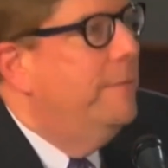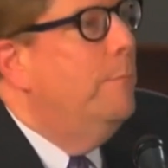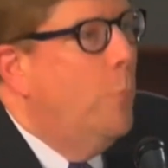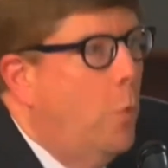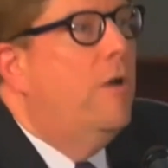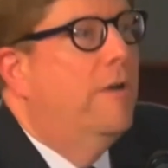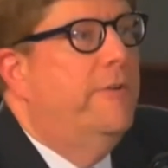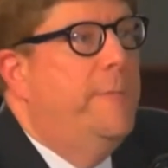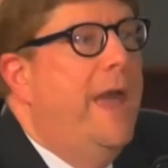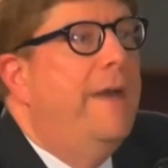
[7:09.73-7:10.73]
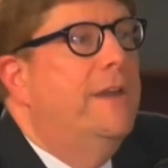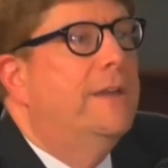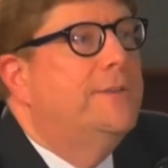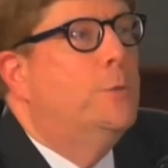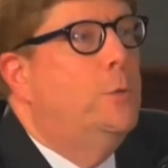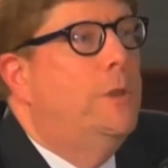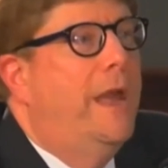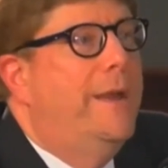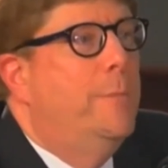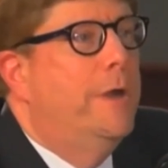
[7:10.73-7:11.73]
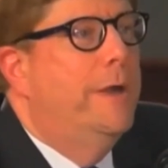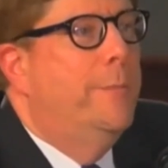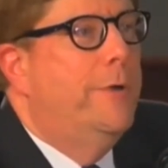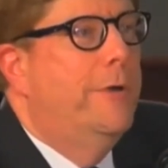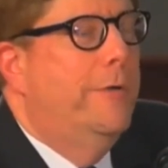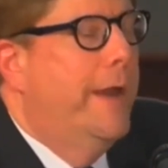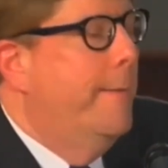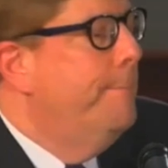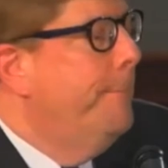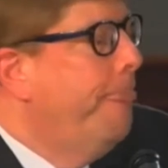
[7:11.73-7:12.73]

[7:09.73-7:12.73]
more from having a school library program.